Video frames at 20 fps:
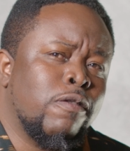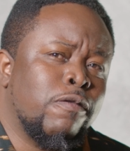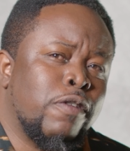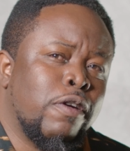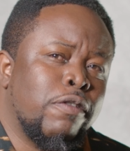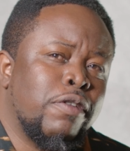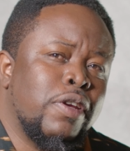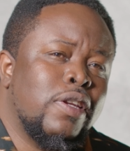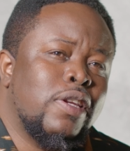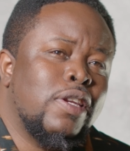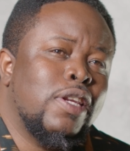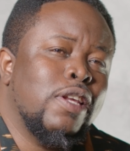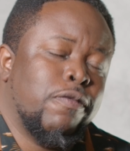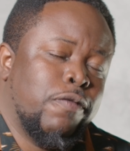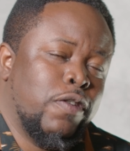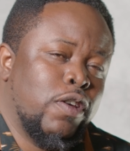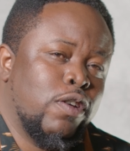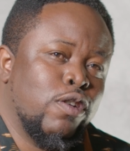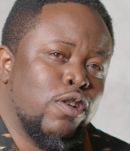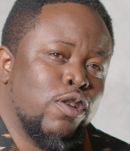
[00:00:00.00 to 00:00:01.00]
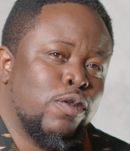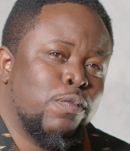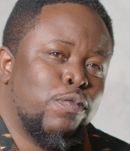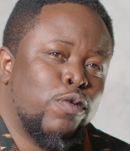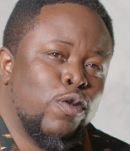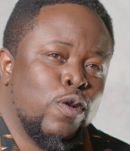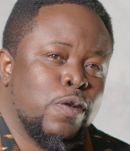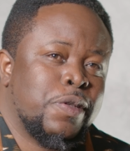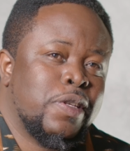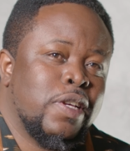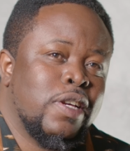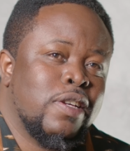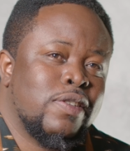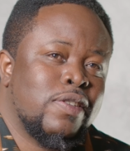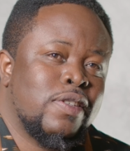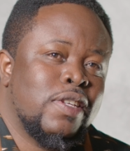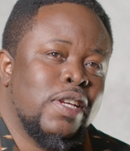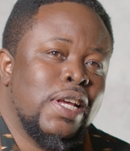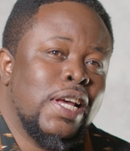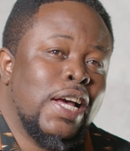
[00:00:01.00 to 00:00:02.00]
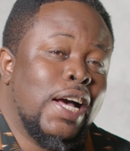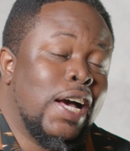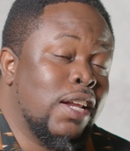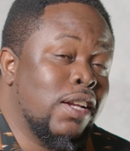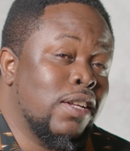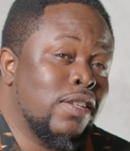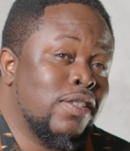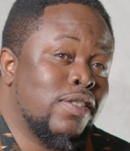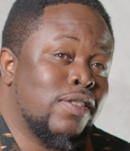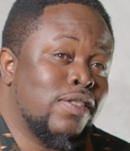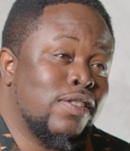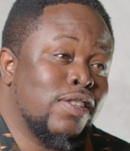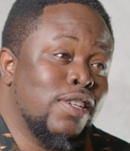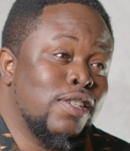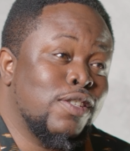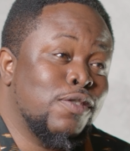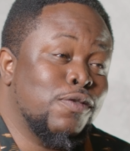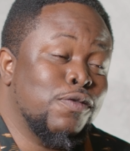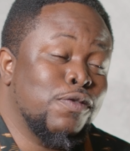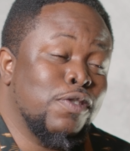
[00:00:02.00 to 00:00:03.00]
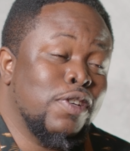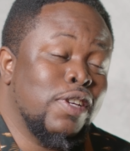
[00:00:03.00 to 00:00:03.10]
very difficult process and it's, it's,